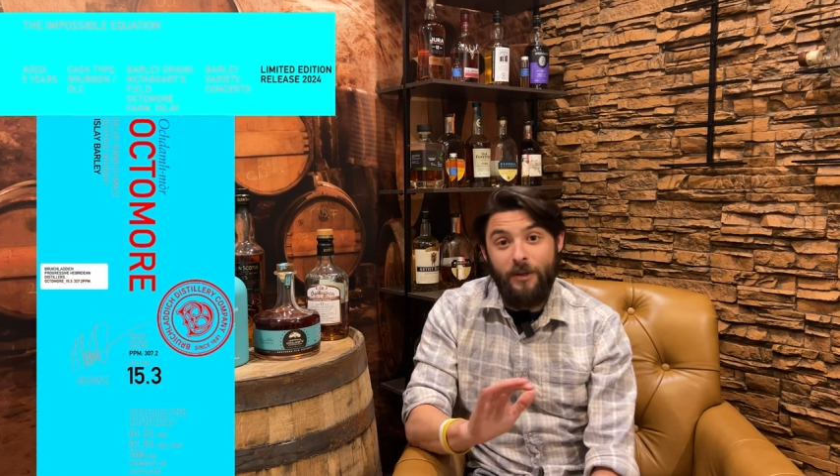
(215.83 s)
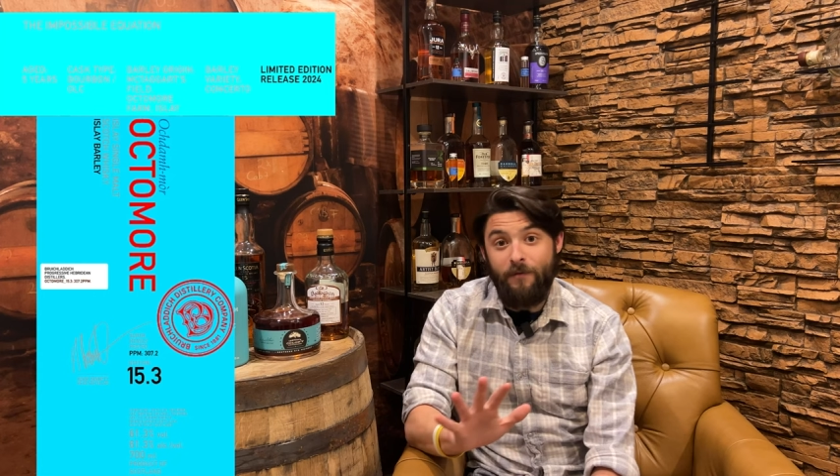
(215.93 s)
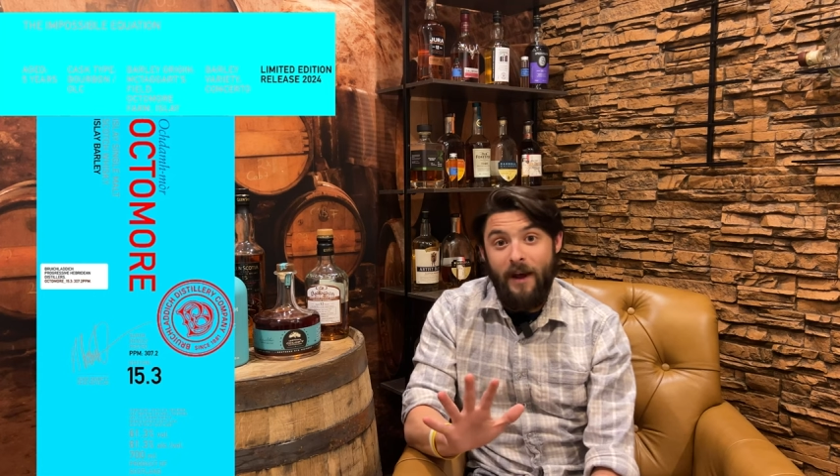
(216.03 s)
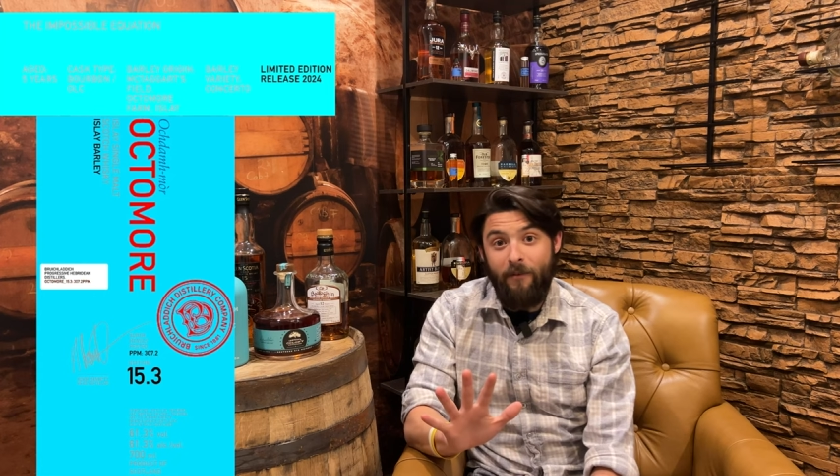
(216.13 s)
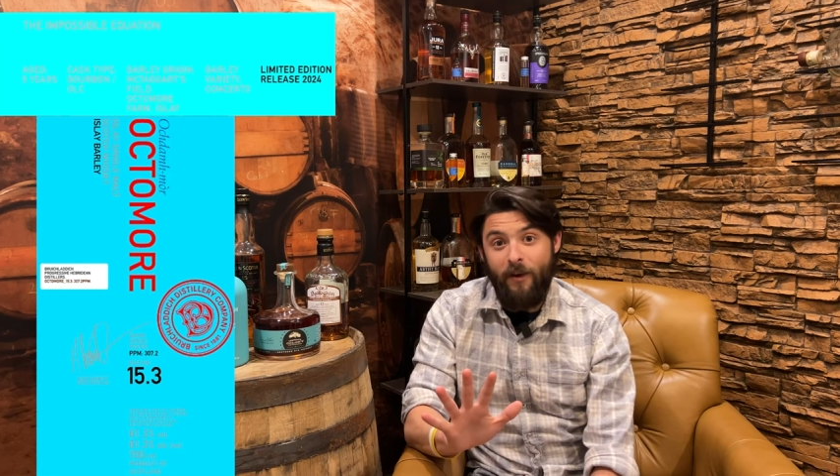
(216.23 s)

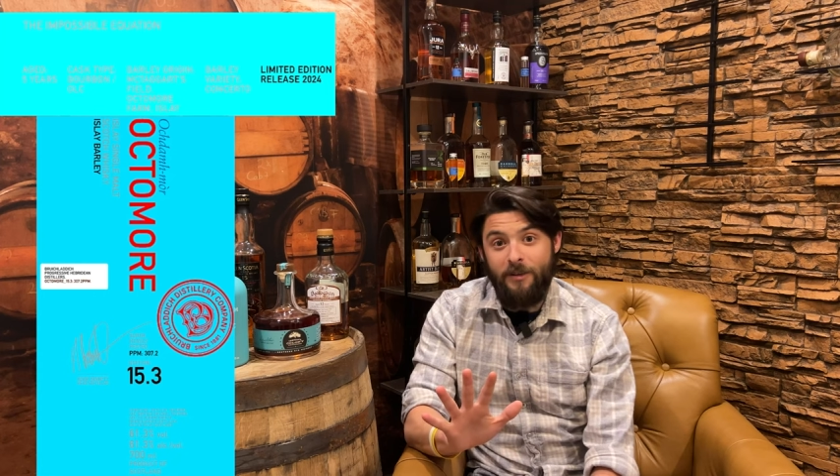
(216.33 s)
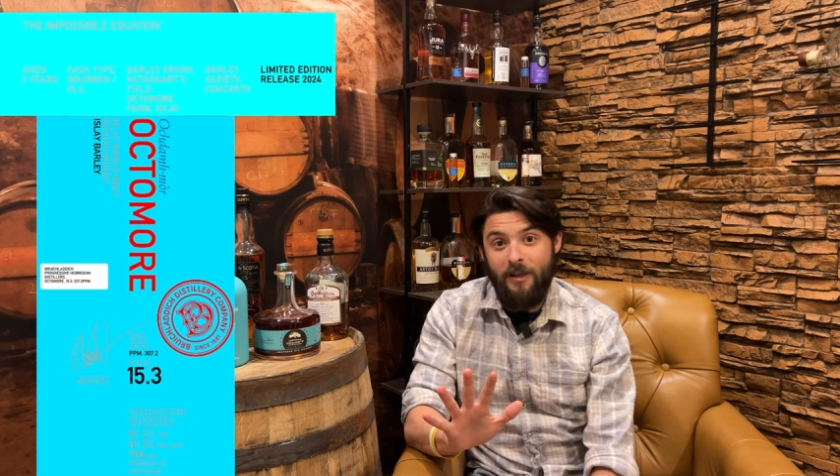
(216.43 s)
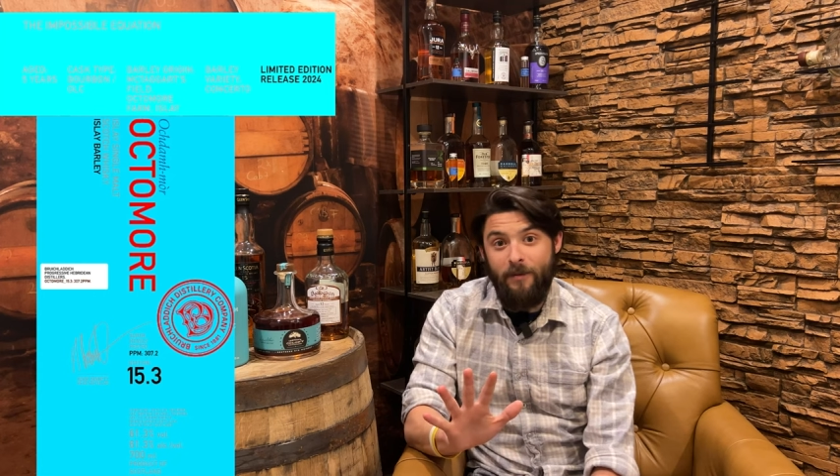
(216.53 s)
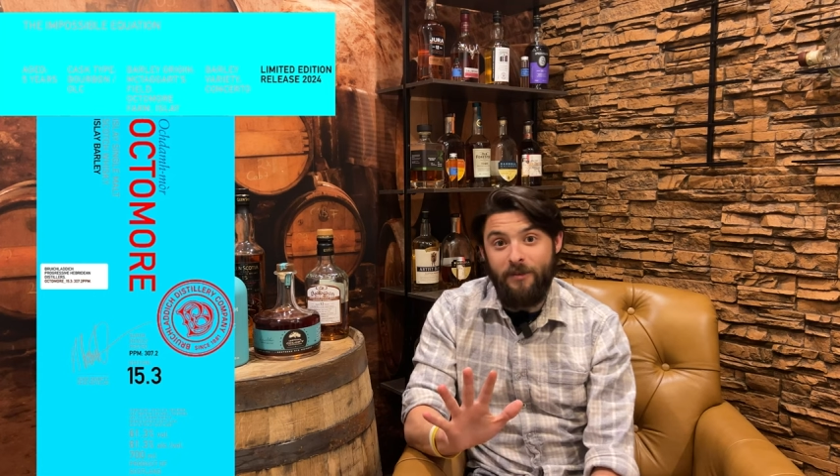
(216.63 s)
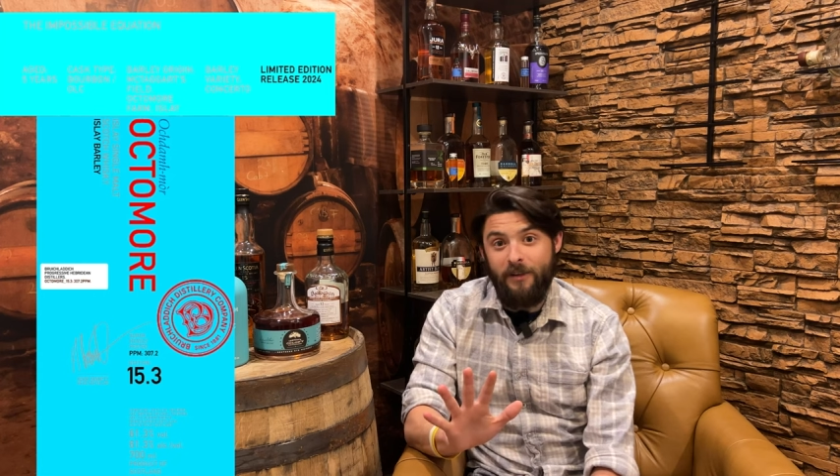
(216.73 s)
5-year age
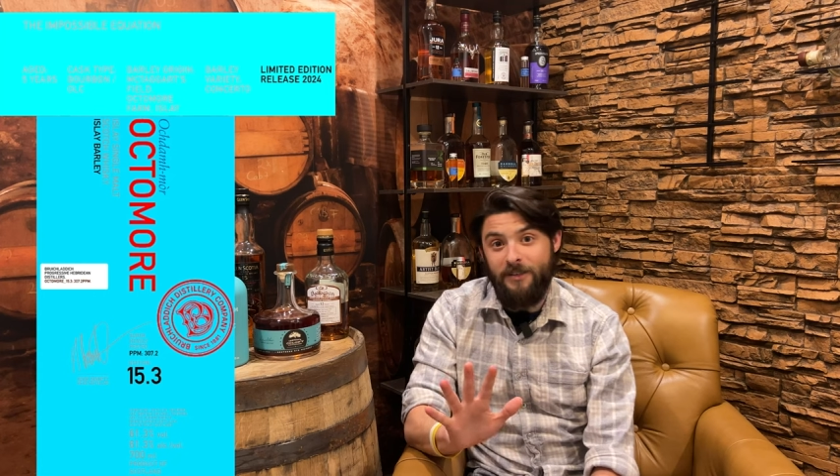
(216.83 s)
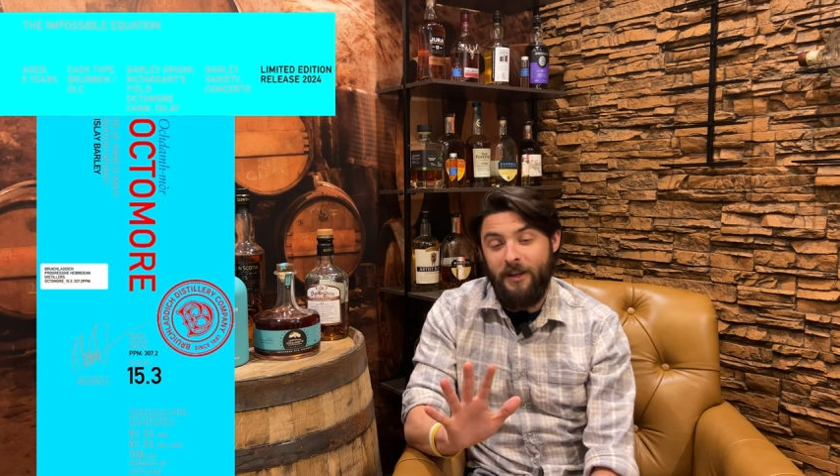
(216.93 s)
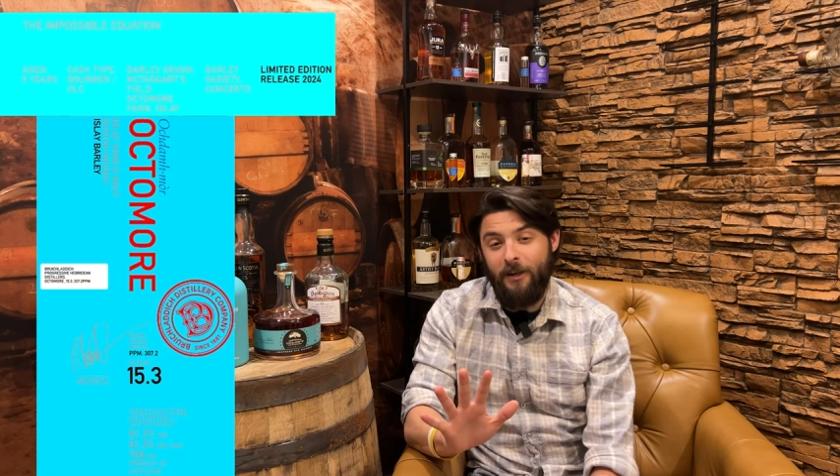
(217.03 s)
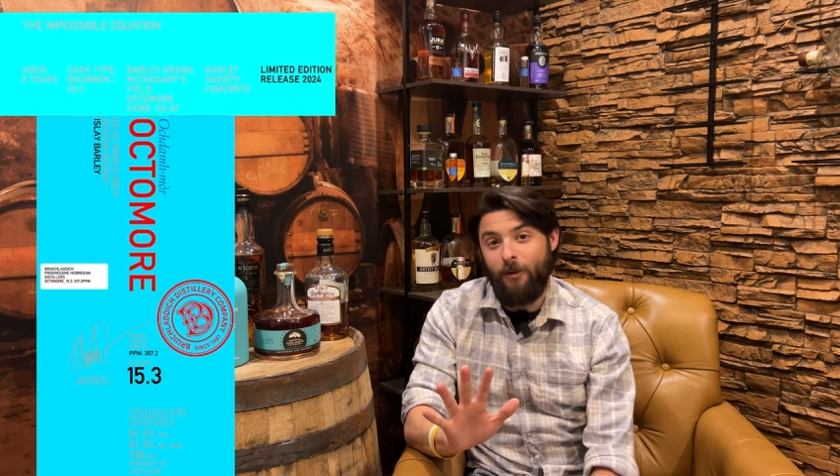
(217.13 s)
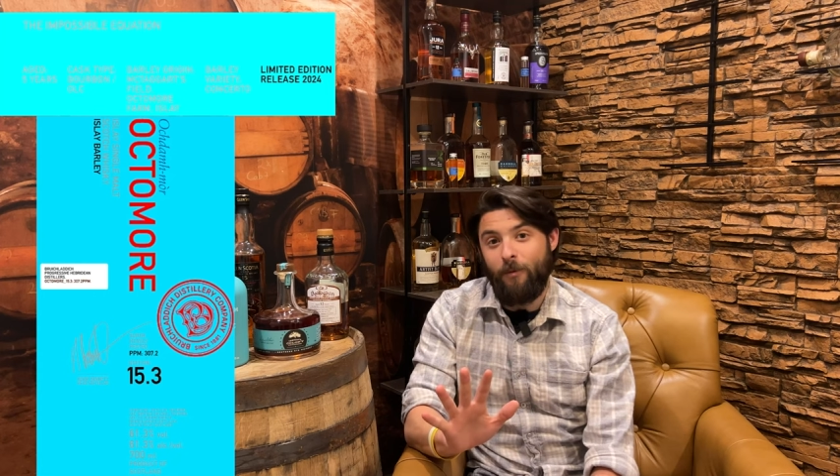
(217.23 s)
statements unless
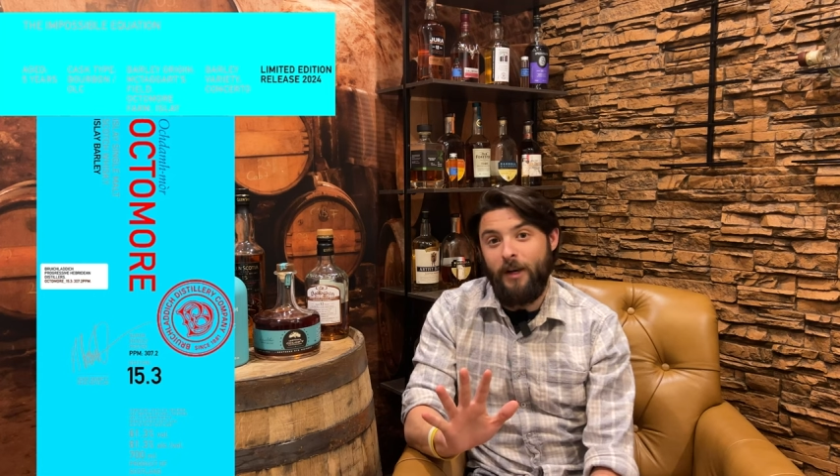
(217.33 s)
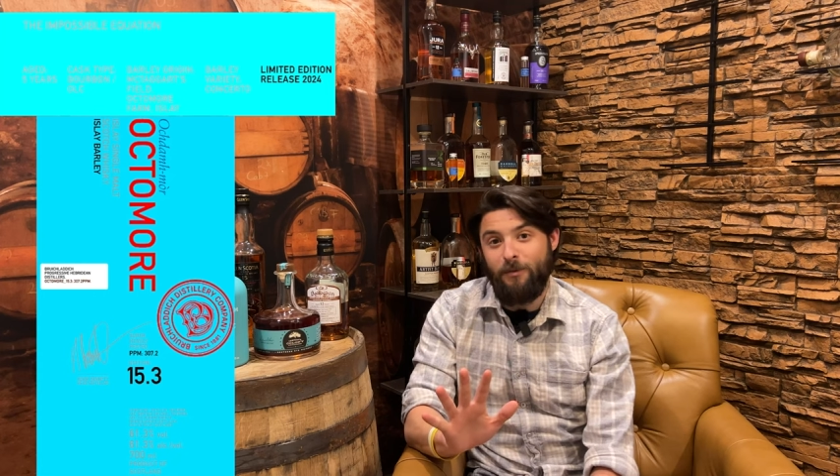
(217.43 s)
stated otherwise